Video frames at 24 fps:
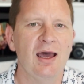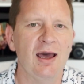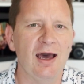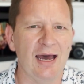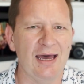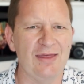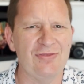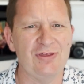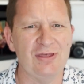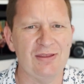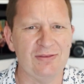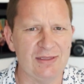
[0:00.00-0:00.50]

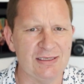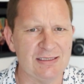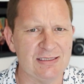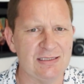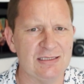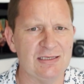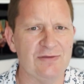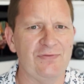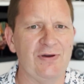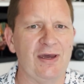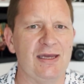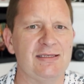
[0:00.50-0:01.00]
I think this
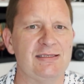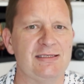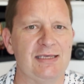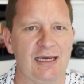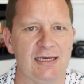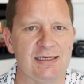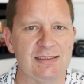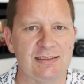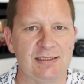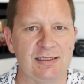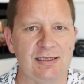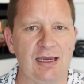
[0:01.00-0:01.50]
is a
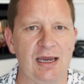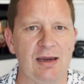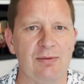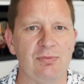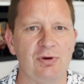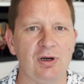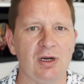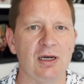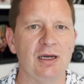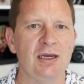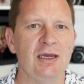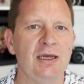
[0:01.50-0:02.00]
fantastic
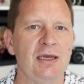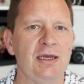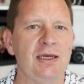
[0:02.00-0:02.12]
camera.